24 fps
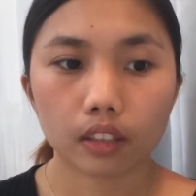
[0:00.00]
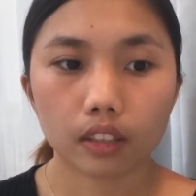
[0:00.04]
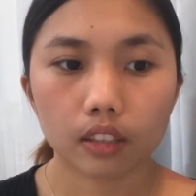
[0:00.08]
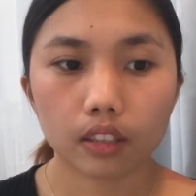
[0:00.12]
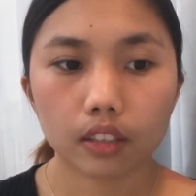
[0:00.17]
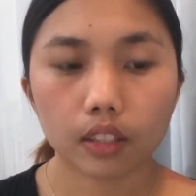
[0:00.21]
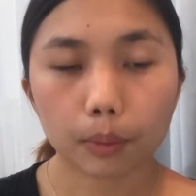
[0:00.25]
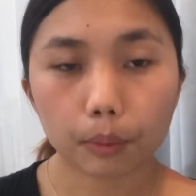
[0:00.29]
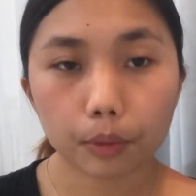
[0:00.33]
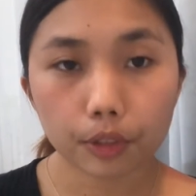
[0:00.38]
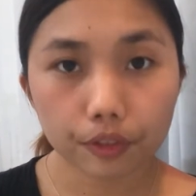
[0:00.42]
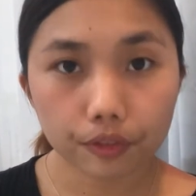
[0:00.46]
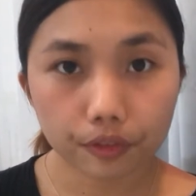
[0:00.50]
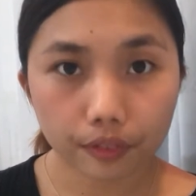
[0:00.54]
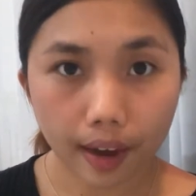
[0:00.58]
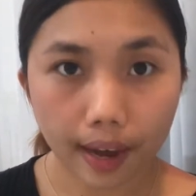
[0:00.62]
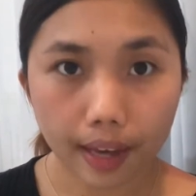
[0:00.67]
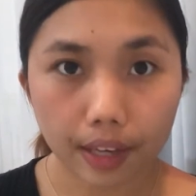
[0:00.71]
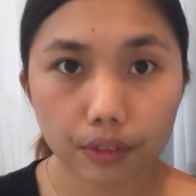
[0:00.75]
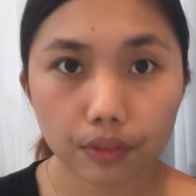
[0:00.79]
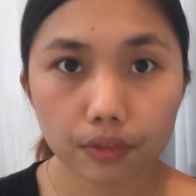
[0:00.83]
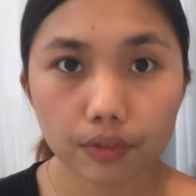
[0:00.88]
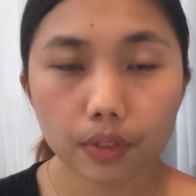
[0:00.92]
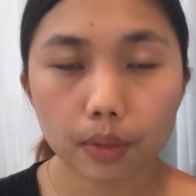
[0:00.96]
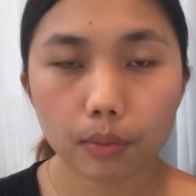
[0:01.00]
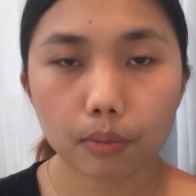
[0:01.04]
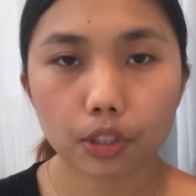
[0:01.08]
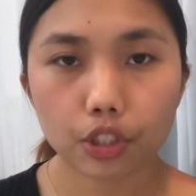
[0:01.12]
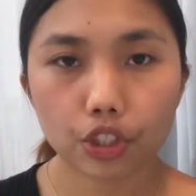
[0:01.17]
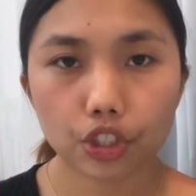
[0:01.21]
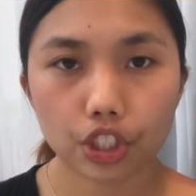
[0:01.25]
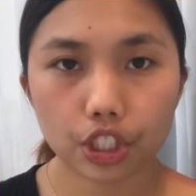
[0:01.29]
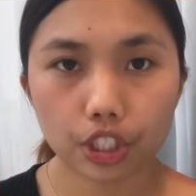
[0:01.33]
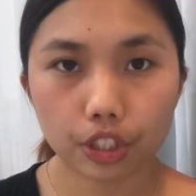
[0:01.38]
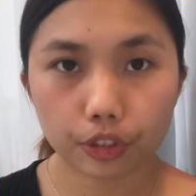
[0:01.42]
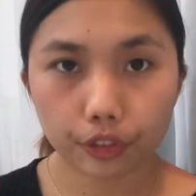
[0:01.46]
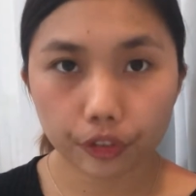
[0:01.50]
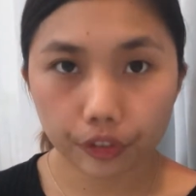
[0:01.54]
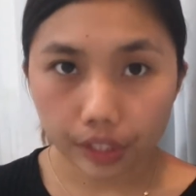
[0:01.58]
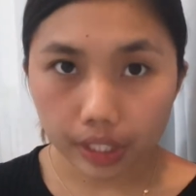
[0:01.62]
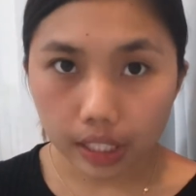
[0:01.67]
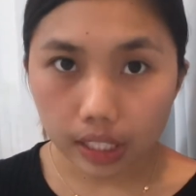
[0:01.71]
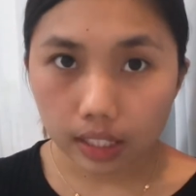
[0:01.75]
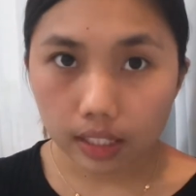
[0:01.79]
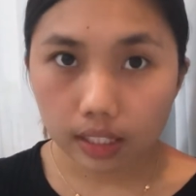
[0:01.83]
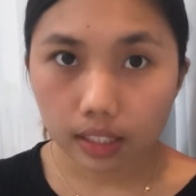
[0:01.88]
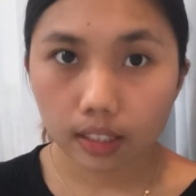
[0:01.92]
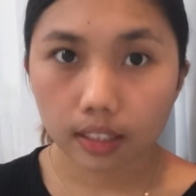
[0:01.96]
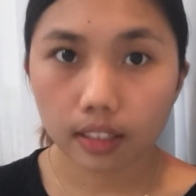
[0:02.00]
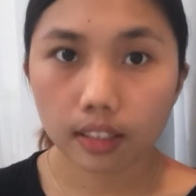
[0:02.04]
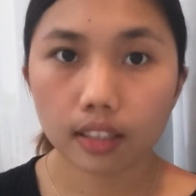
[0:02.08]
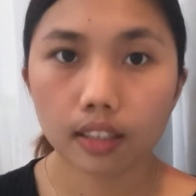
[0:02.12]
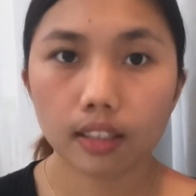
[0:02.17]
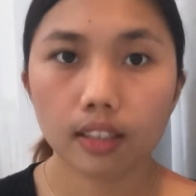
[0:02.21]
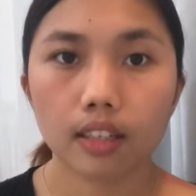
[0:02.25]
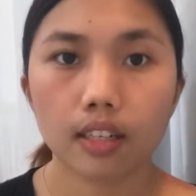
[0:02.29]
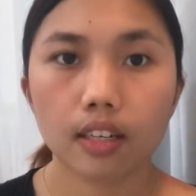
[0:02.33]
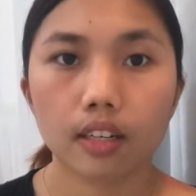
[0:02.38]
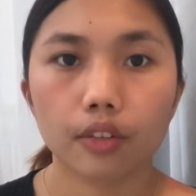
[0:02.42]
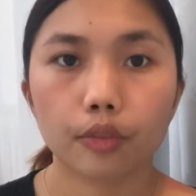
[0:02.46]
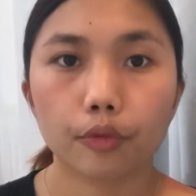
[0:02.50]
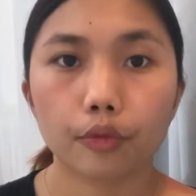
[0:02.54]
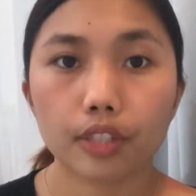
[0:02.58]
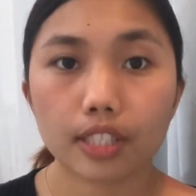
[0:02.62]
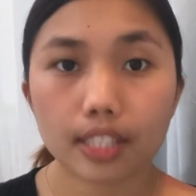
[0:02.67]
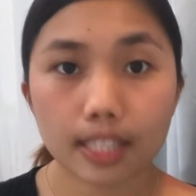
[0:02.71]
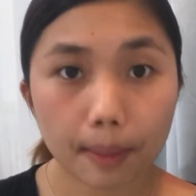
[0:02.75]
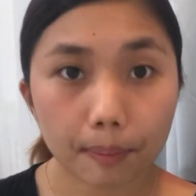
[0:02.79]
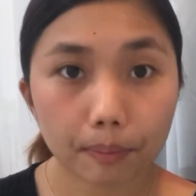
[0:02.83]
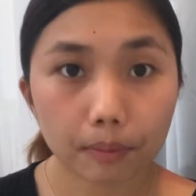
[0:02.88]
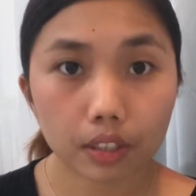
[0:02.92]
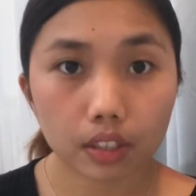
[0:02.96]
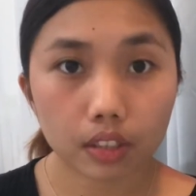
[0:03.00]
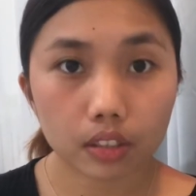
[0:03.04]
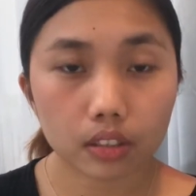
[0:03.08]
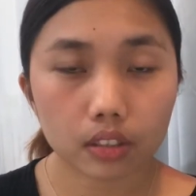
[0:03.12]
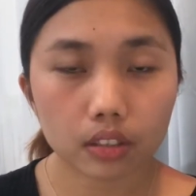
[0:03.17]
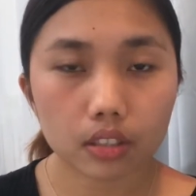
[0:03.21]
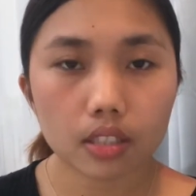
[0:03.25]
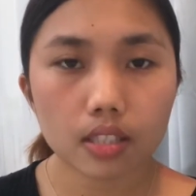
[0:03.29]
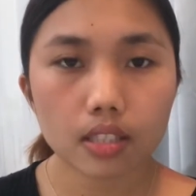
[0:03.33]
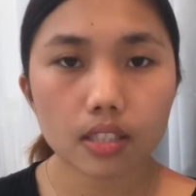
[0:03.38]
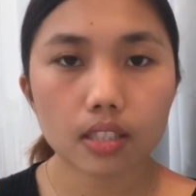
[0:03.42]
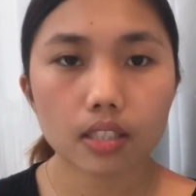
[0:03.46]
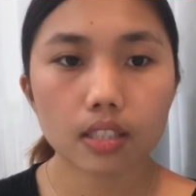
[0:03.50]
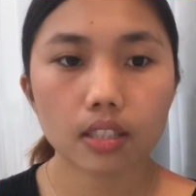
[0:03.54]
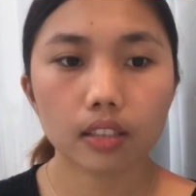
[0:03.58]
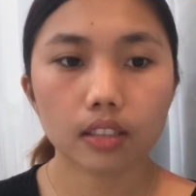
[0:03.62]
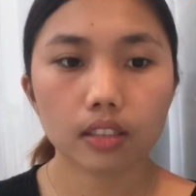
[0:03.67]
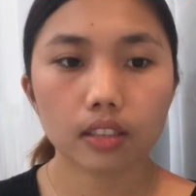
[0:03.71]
Number 5. Machinery, receptacles,